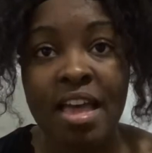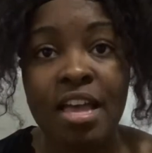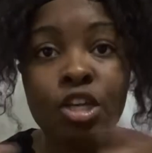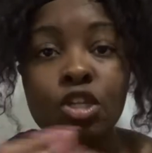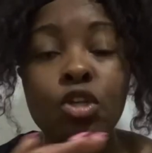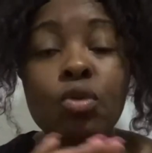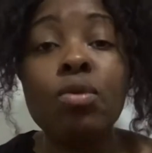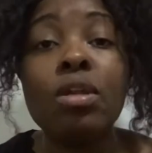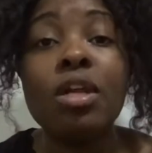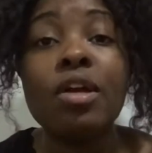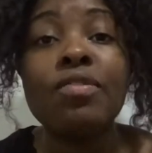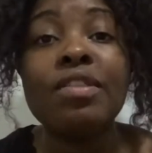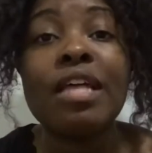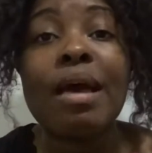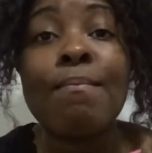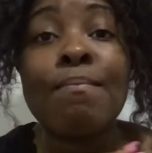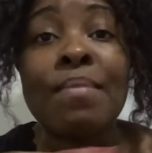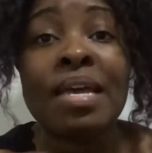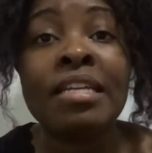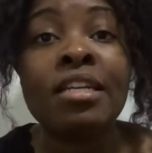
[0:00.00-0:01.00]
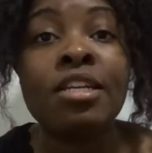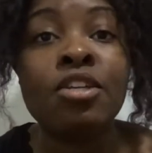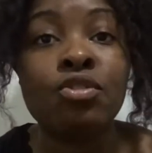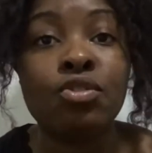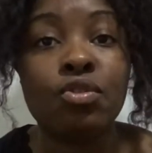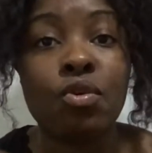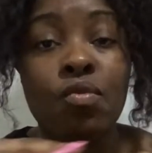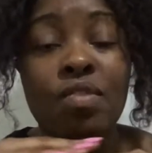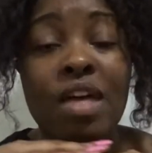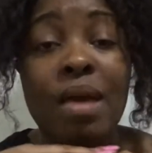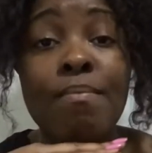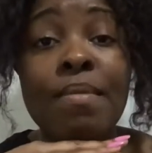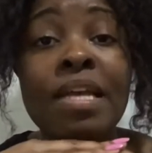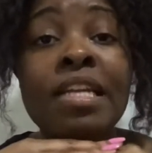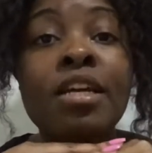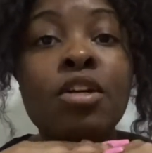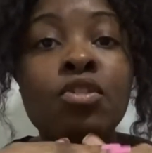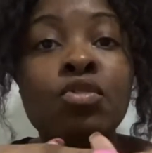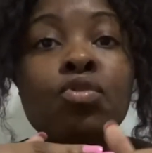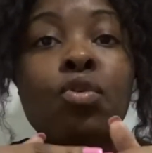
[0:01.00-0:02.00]
You learned that men control that, men
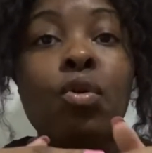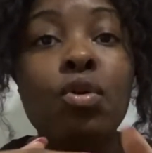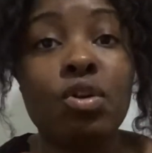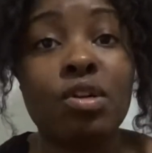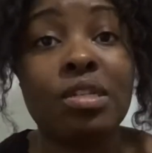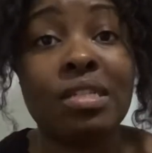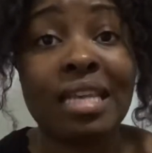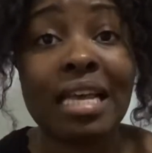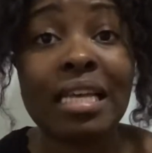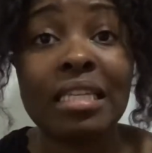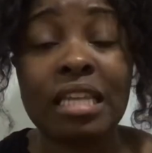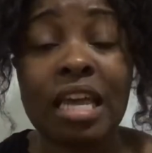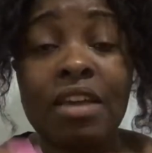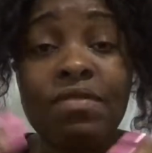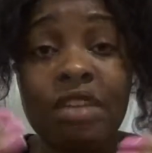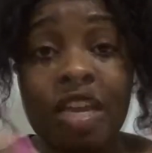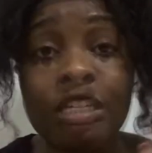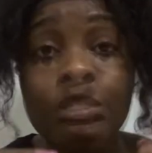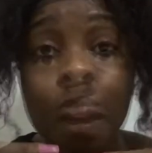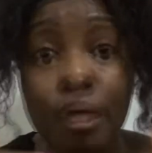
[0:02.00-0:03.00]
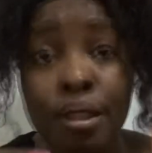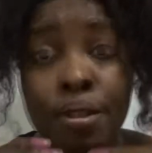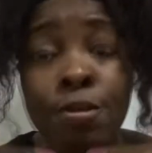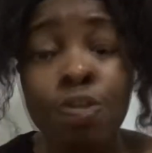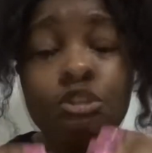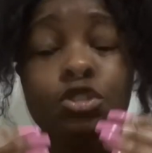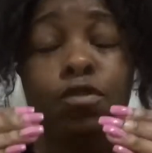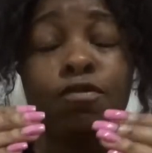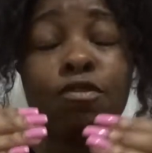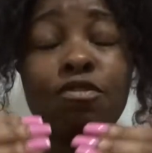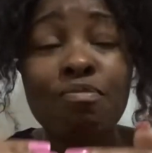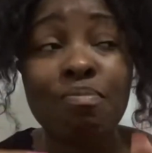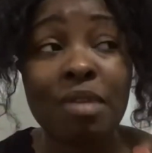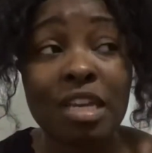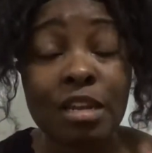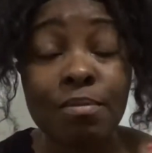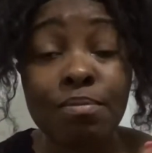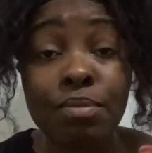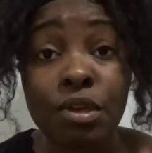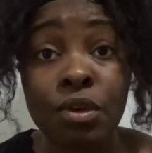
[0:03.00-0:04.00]
control your sex life. That's what you learn. So if you've been
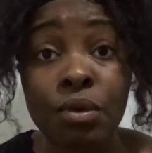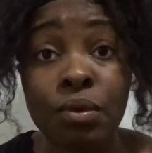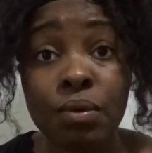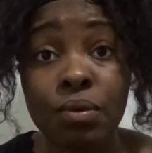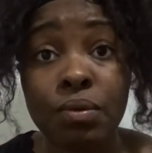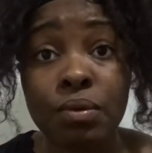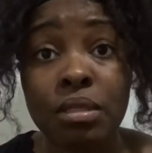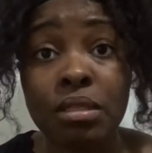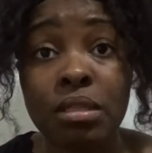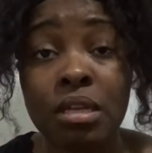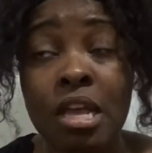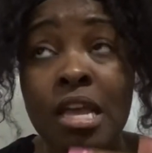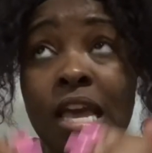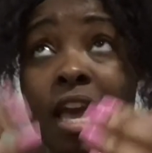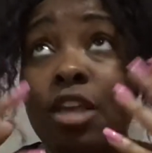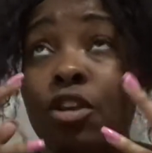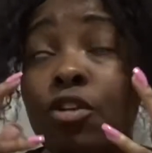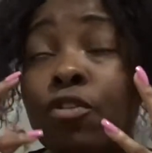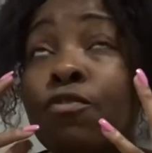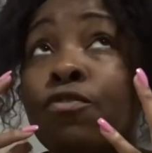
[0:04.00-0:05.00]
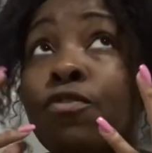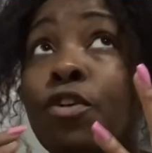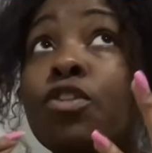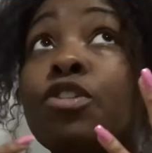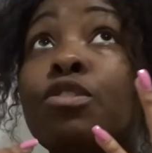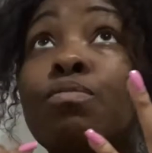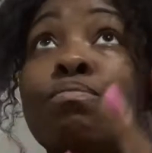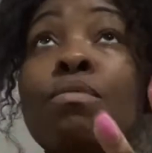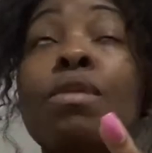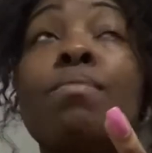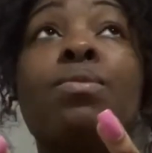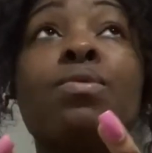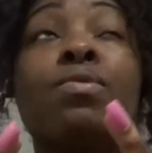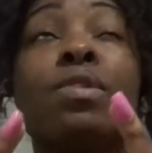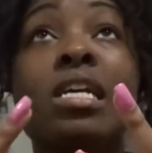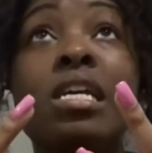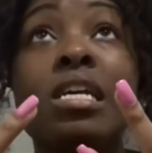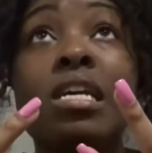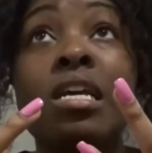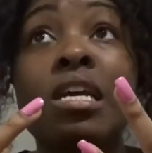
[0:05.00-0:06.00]
abused and your first
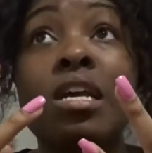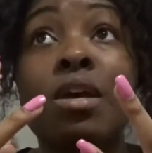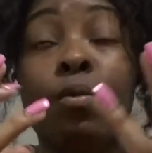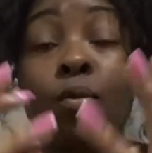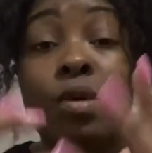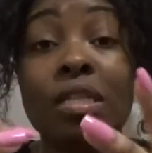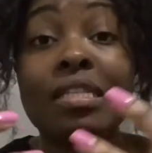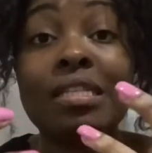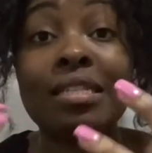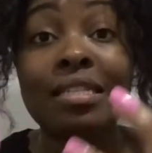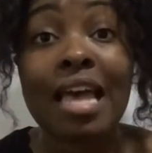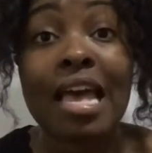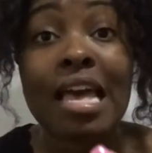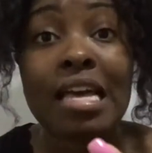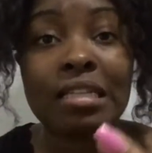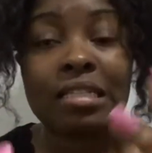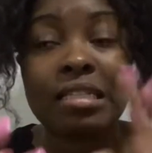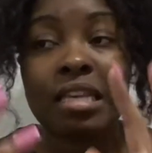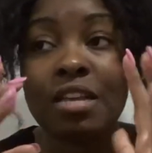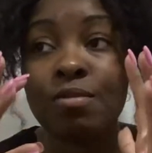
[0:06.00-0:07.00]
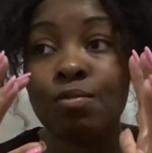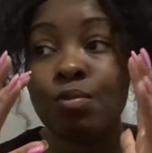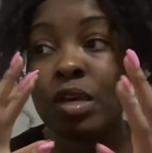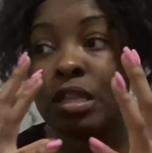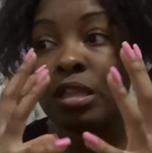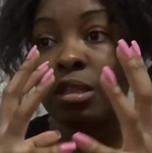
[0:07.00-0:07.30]
memory with sex and with